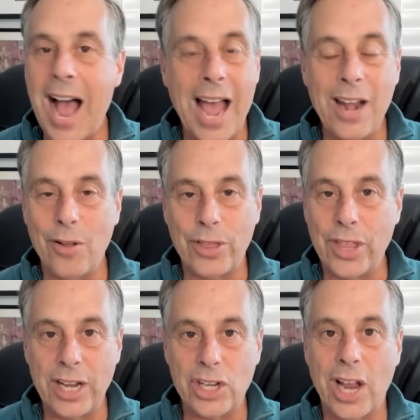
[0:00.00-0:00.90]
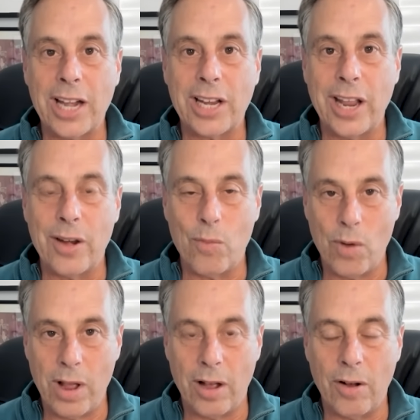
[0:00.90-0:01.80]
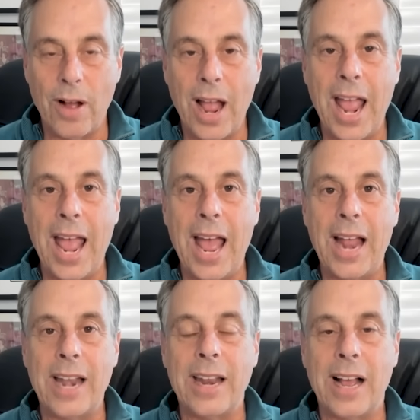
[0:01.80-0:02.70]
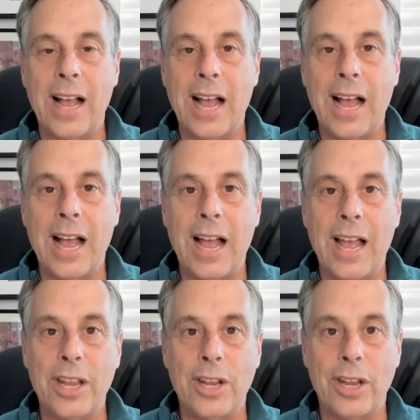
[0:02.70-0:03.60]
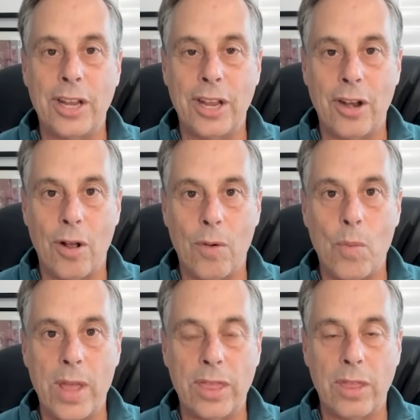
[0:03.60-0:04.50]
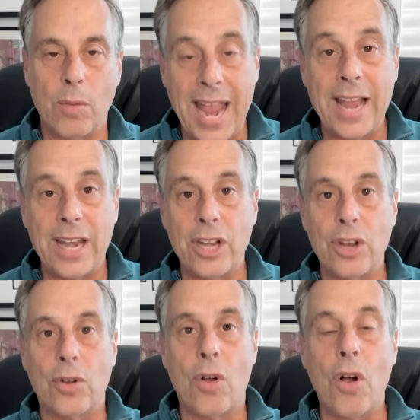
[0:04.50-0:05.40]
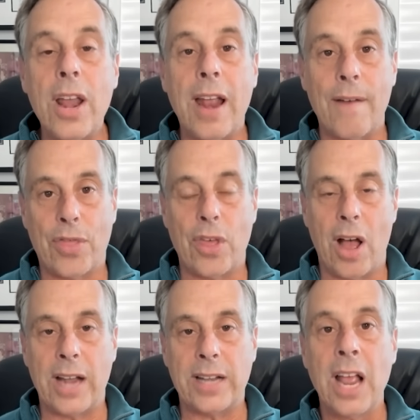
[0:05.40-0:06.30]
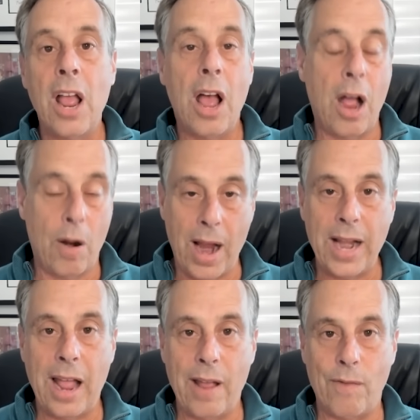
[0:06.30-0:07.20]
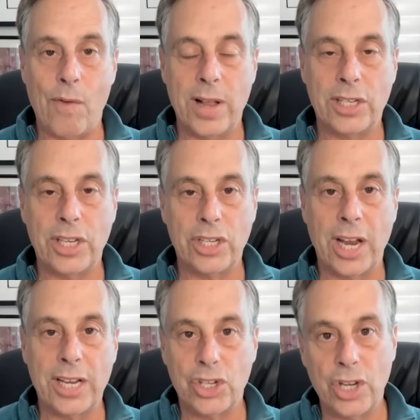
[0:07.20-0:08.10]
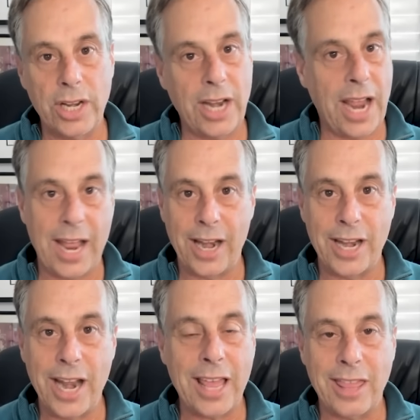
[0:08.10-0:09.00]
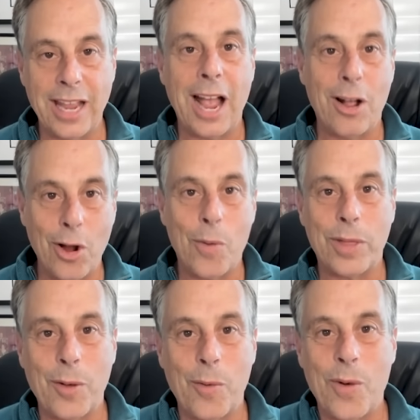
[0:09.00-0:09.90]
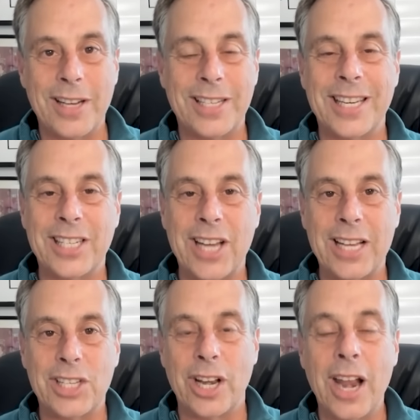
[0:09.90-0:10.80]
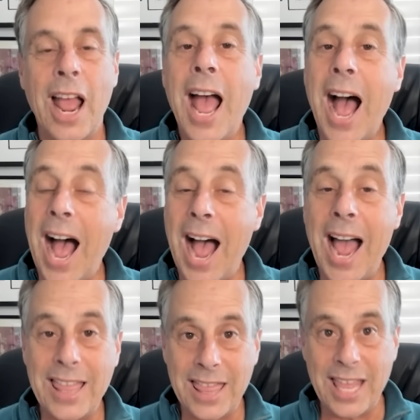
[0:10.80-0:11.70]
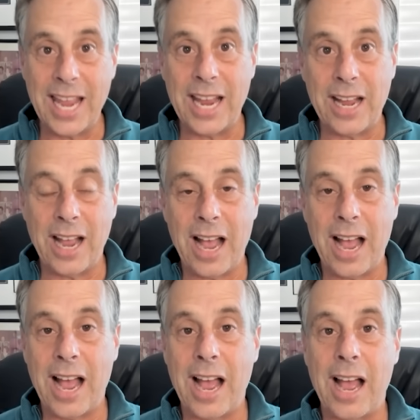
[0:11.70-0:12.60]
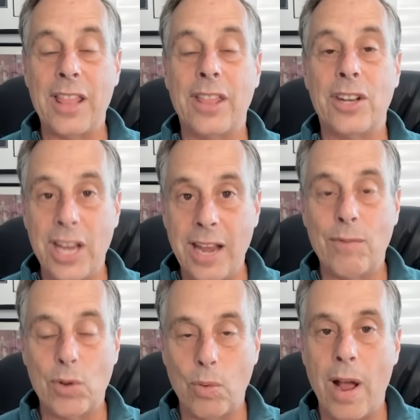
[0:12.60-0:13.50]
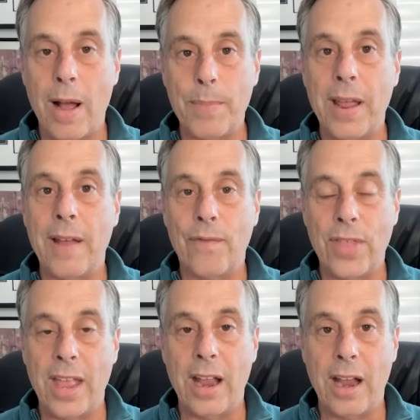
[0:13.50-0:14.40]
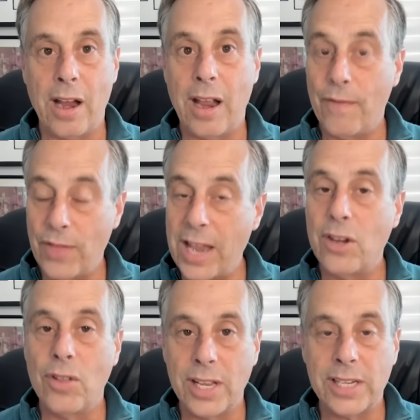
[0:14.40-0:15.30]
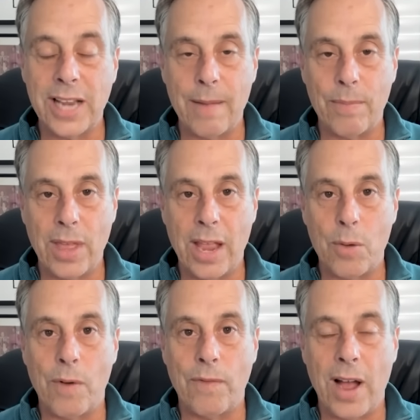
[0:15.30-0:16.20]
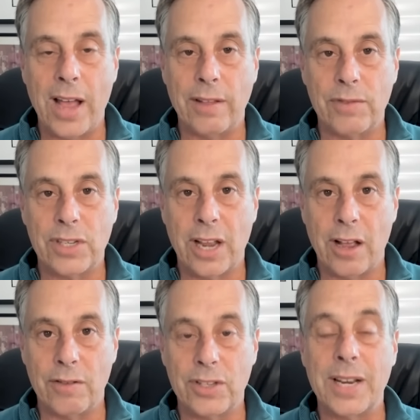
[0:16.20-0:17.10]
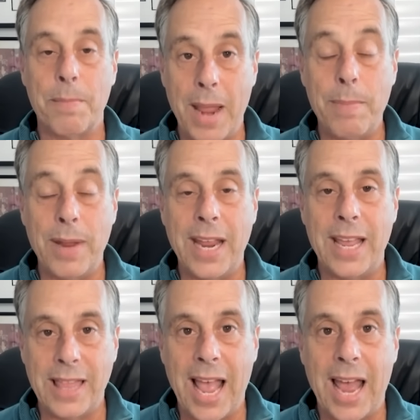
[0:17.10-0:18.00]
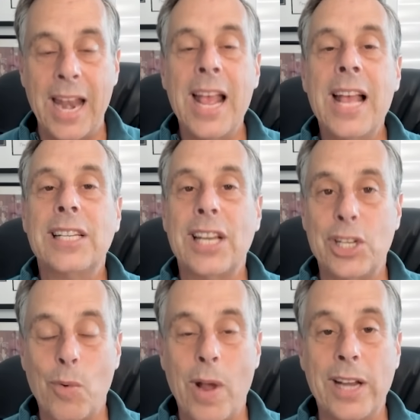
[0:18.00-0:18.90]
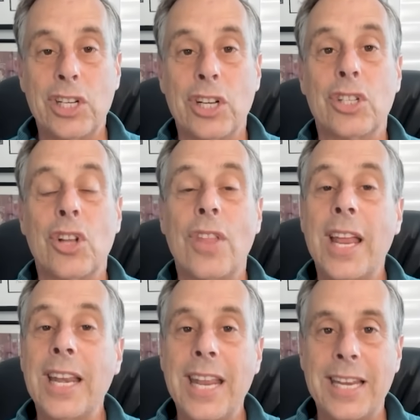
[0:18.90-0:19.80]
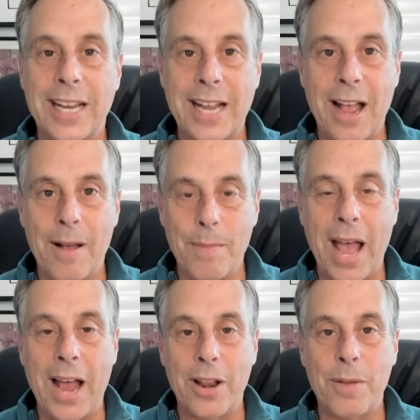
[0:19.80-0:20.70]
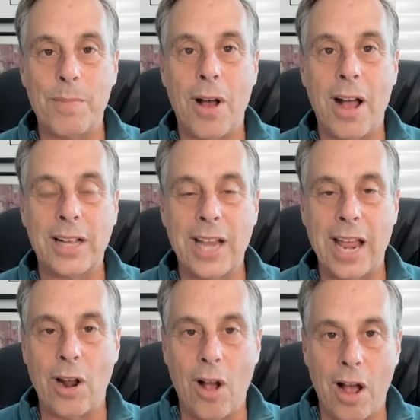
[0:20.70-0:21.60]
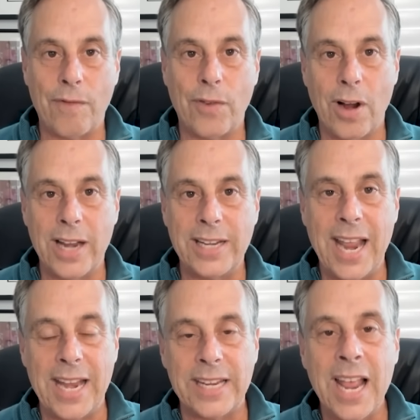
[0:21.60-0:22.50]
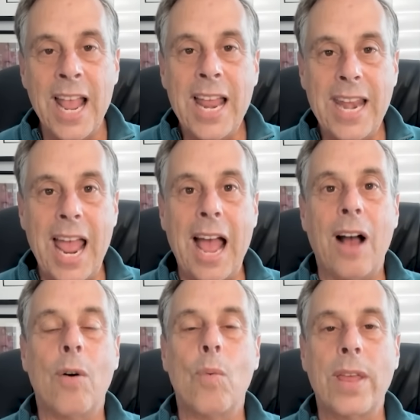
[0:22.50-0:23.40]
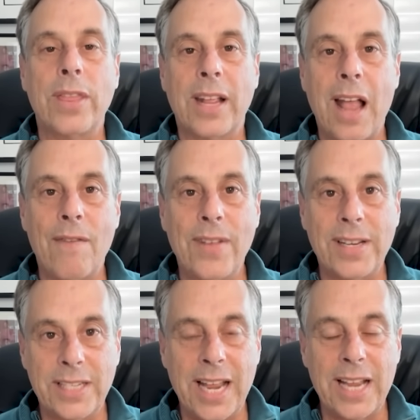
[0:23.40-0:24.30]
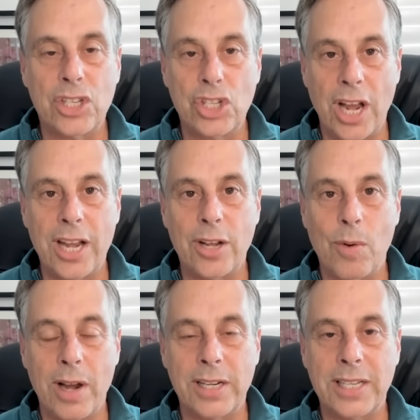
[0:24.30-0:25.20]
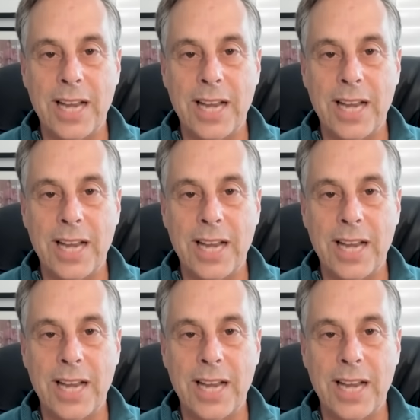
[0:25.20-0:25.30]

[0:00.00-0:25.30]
I don't think Chutkan will. And, uh, you know, with Cannon, you could have thought, all right, I have one suggestion and a nothing. I'll go with the one suggestion. I think uh, Team Trump, if they're, if they do the same thing, will find themselves maybe in that situation. So they need to come out of the box and offer a date. Now, when the government says January